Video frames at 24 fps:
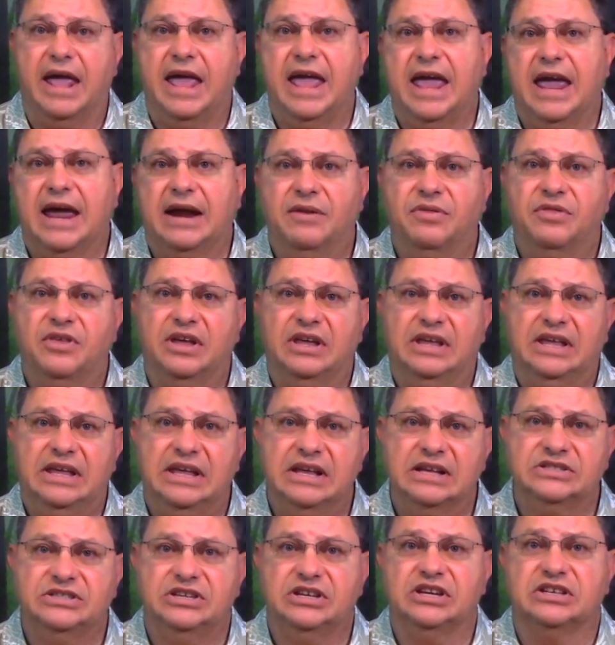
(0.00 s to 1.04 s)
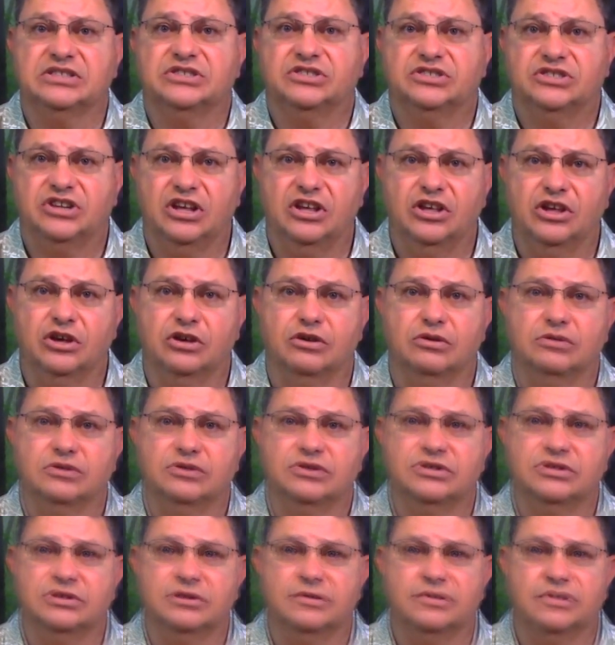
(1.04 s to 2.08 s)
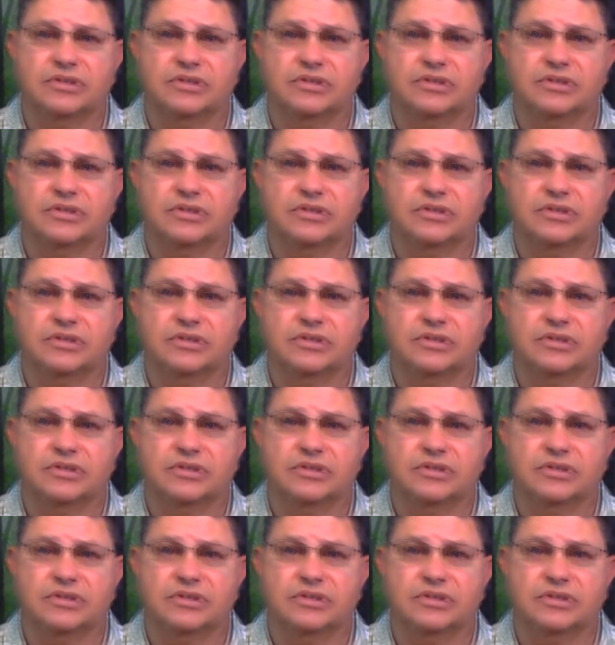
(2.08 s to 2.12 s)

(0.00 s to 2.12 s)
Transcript: and the easiest to use.